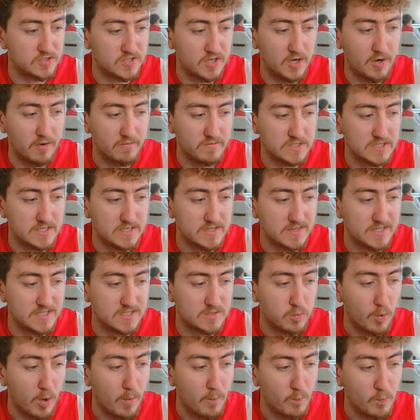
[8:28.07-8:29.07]
And obviously this
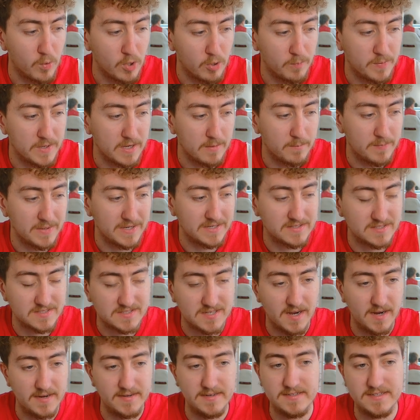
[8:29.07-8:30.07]
one will be a big
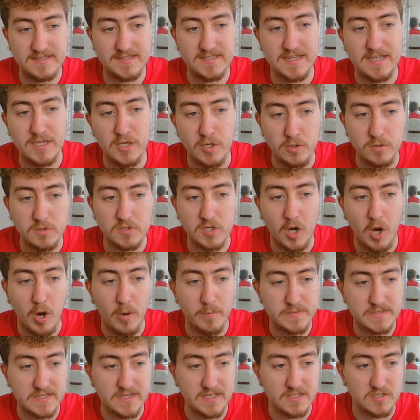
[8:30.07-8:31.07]
decider to see who
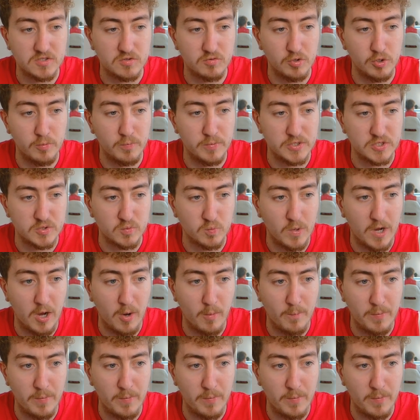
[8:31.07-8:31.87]
tops this group as well.